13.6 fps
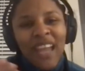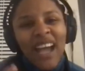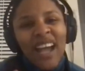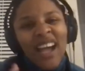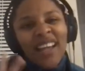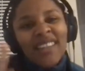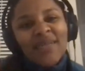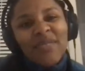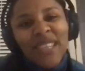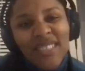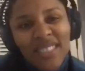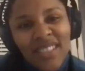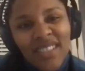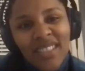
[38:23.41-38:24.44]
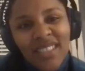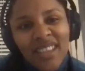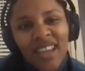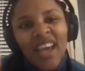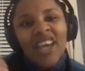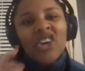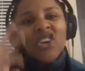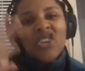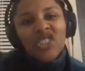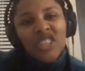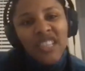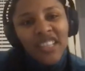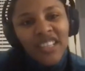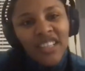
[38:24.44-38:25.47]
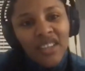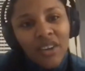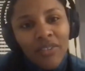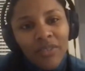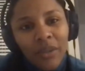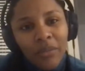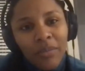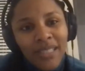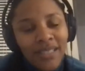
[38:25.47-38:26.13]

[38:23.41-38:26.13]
it's because it's Jessica, oh, she did a GoFundMe,